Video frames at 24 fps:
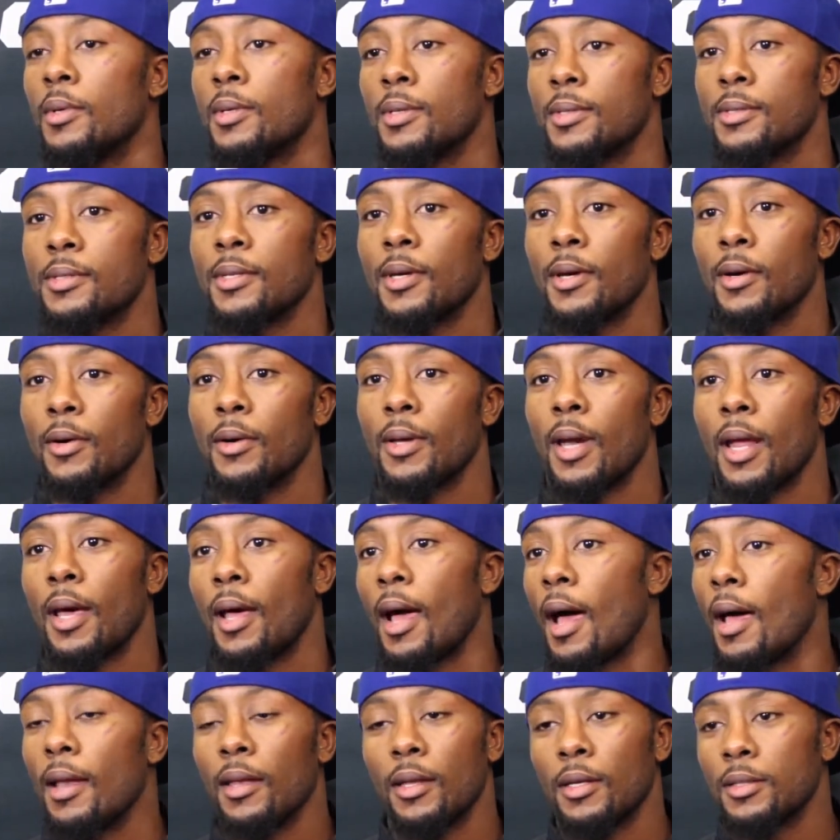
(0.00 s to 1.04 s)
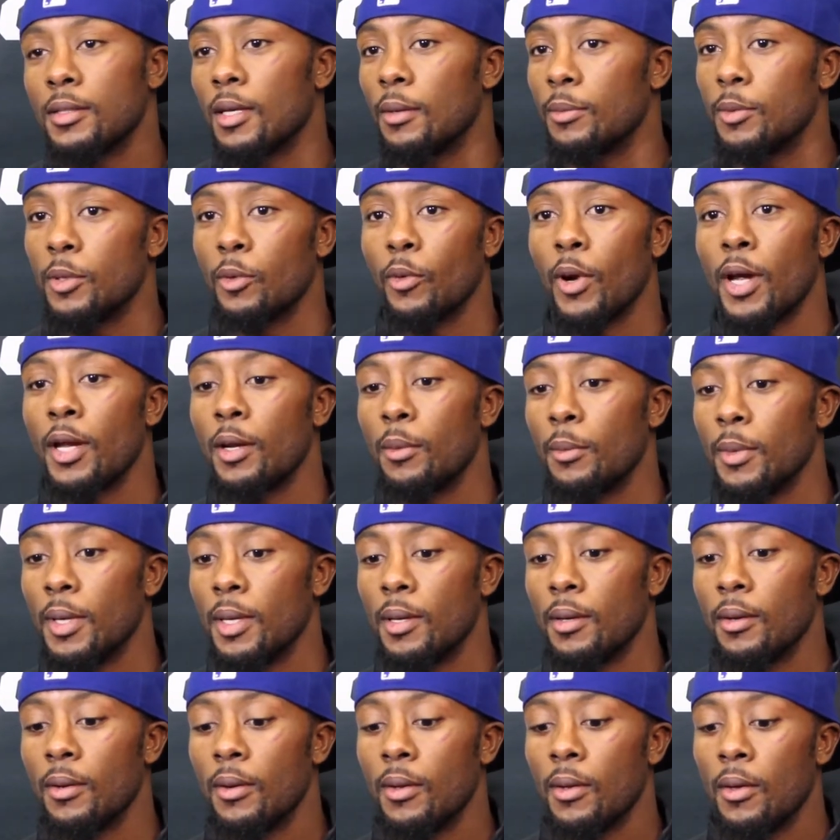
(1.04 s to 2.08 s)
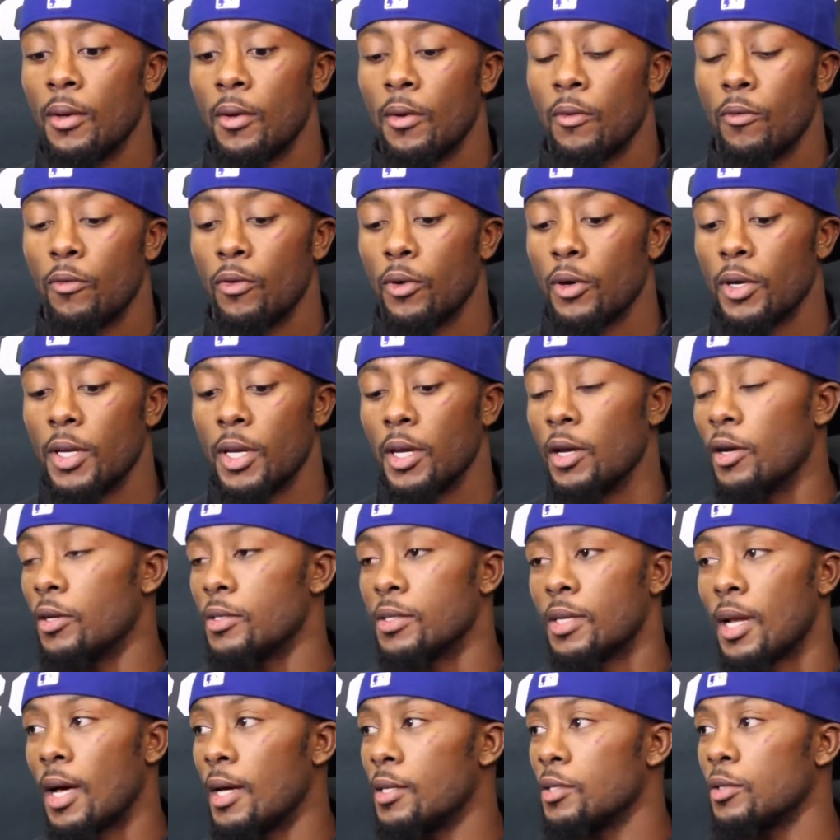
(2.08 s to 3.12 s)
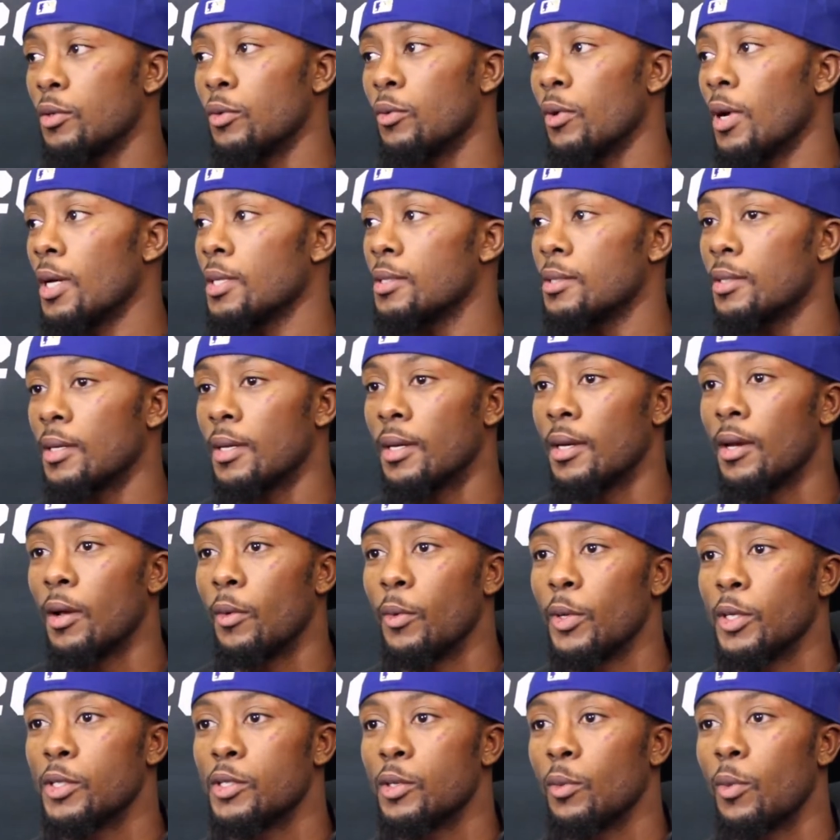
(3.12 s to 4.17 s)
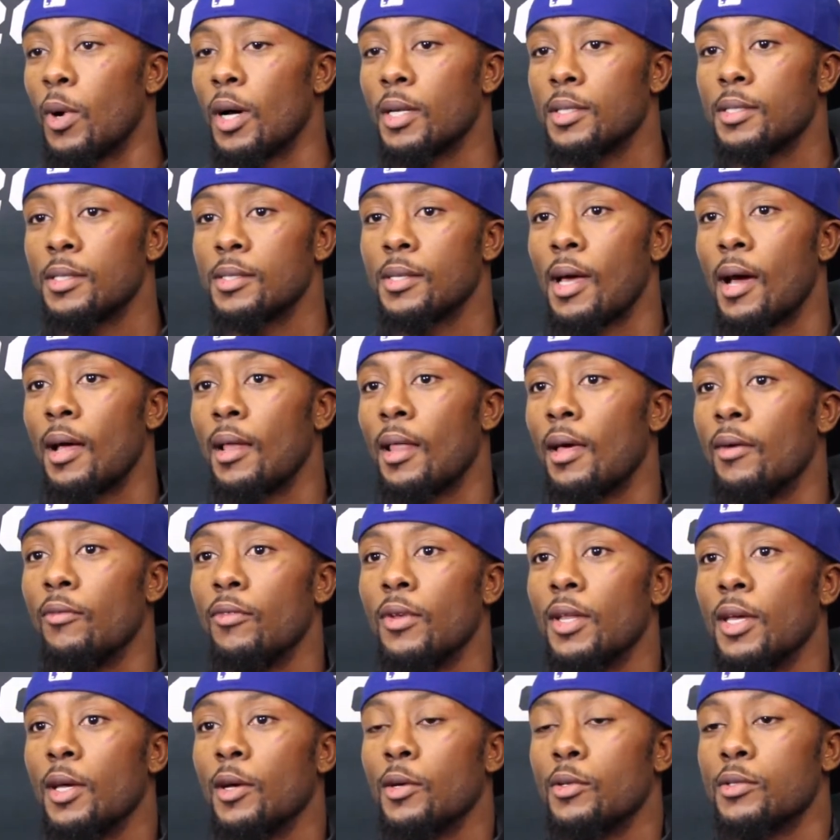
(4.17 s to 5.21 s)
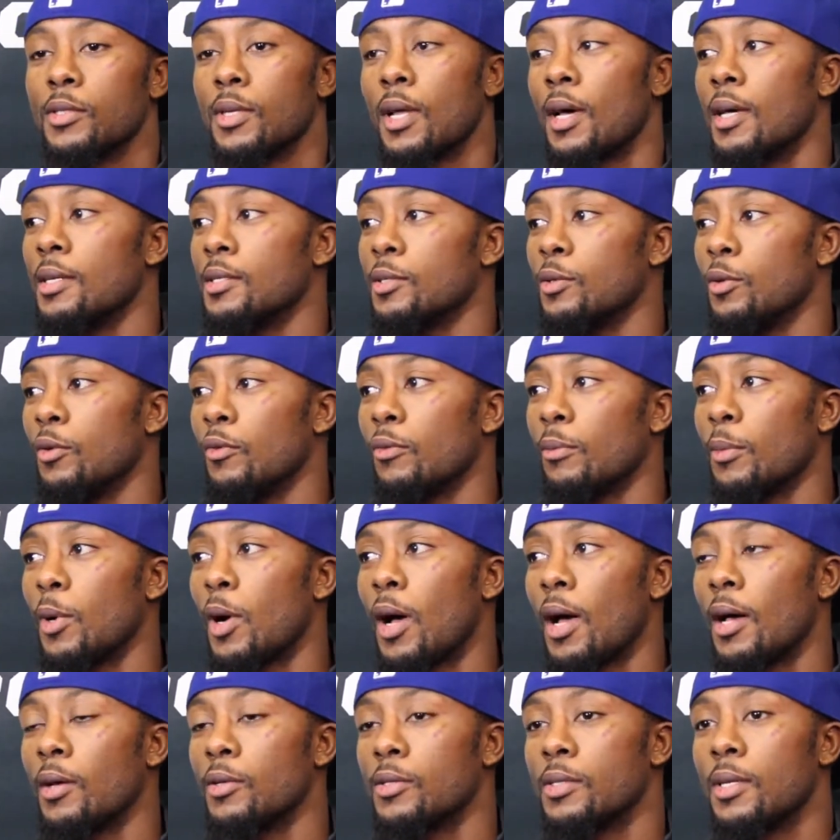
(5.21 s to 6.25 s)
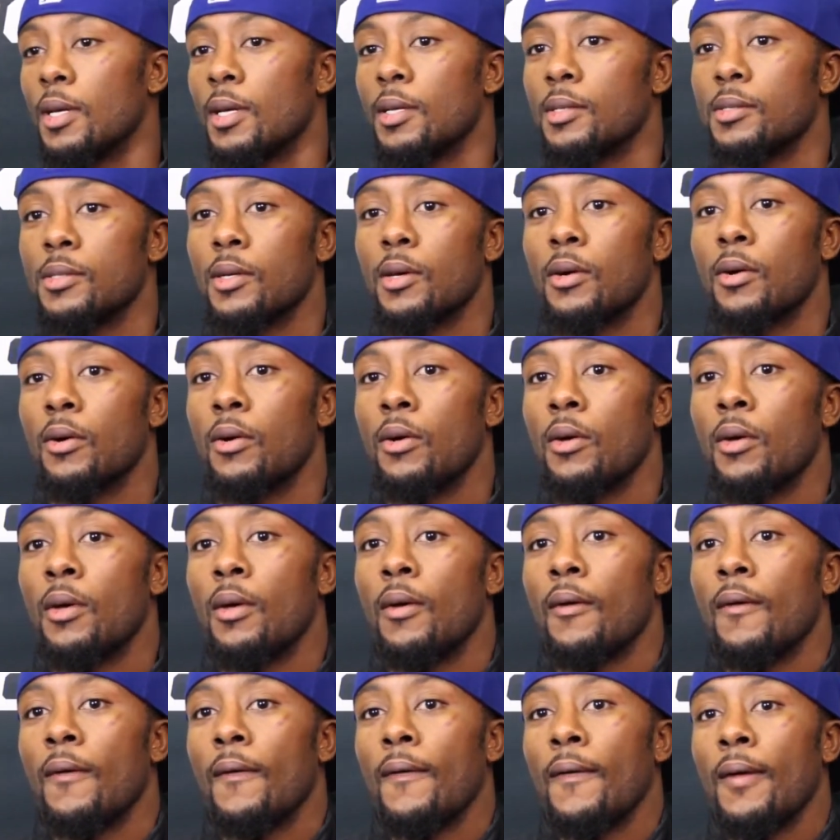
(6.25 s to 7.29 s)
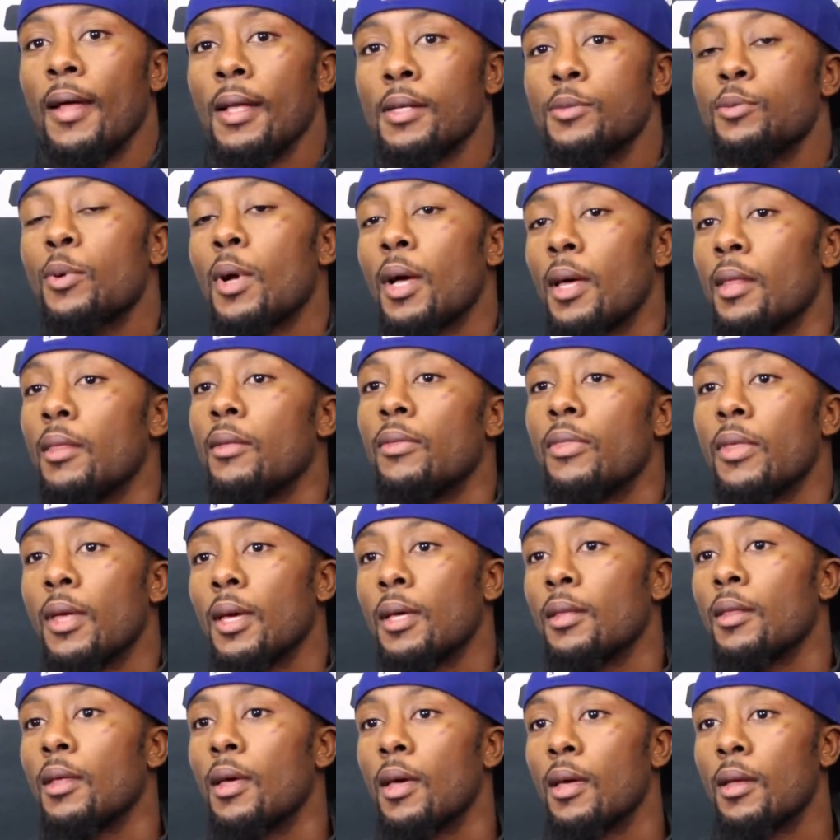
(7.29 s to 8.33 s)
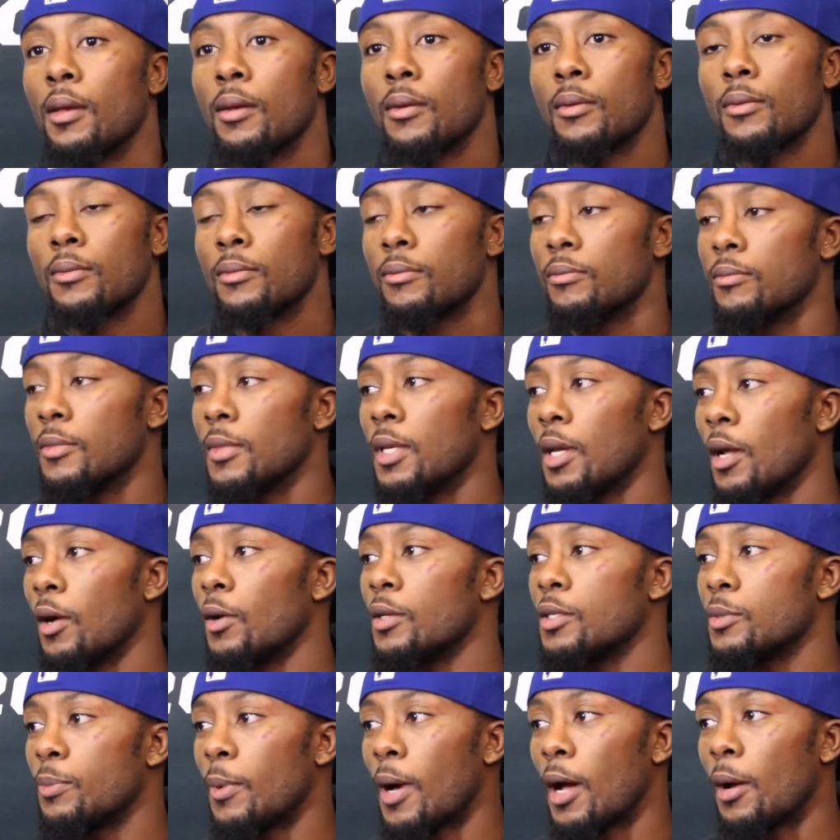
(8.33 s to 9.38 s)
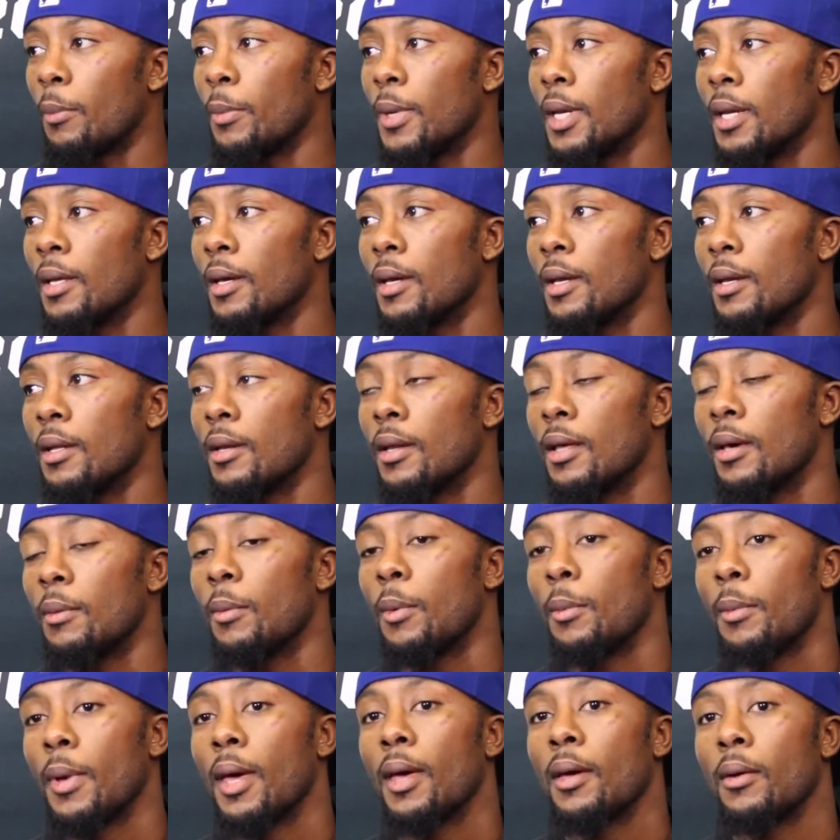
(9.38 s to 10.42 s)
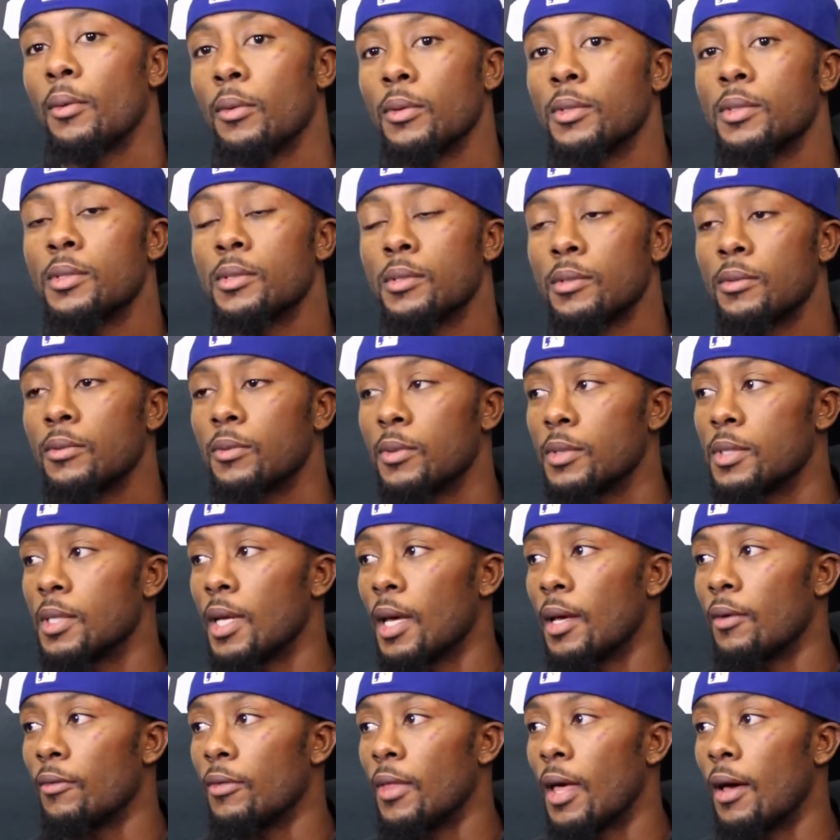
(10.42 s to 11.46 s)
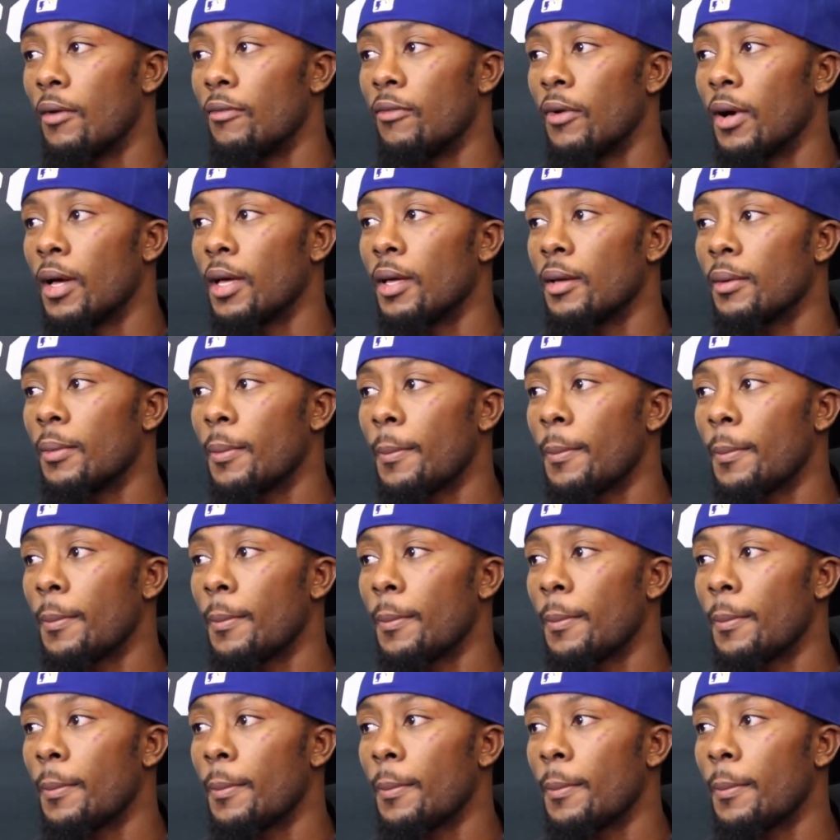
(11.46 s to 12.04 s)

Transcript: So, and I looked up to Randleman for years in high school wrestling. You know, we used to watch his highlight videos in high school from Ohio State. So that's probably the thing that, you know, inspired me to get into MMA was that fight.